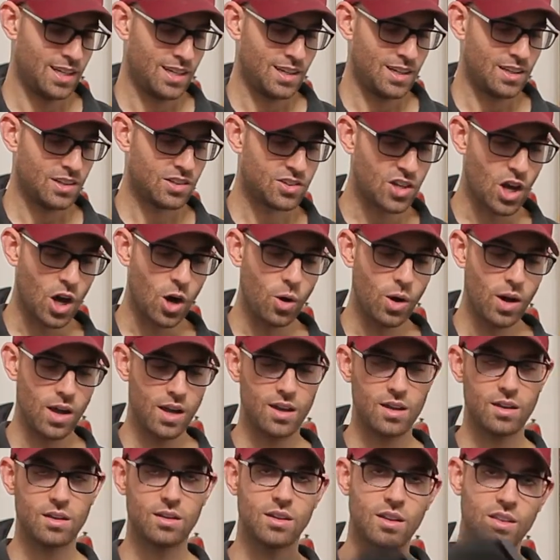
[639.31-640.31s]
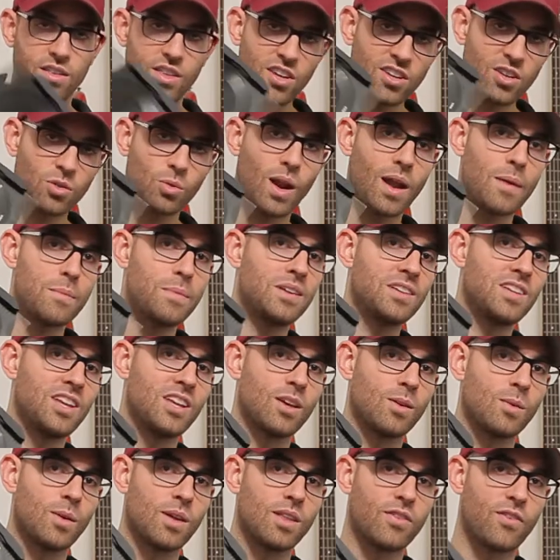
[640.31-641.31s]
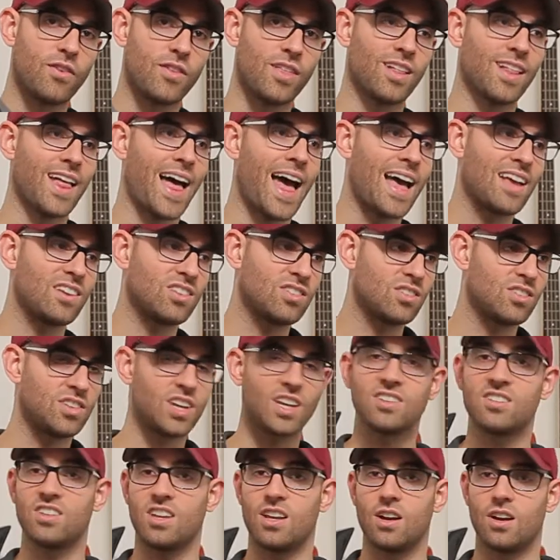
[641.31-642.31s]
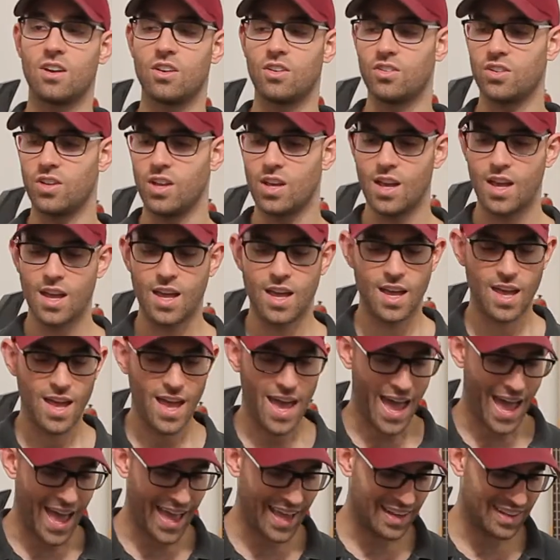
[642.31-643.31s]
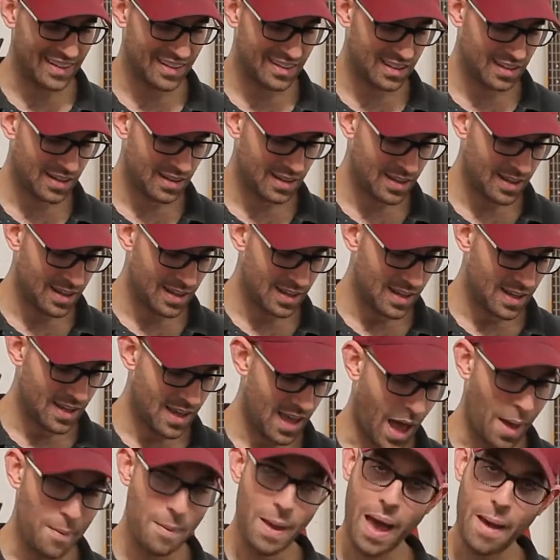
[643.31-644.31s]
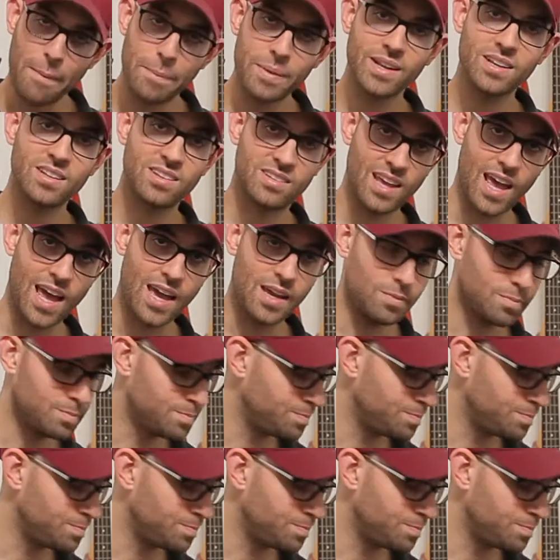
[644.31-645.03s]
So this is what I've been dealing with for the last 6 years, and I'm happy to say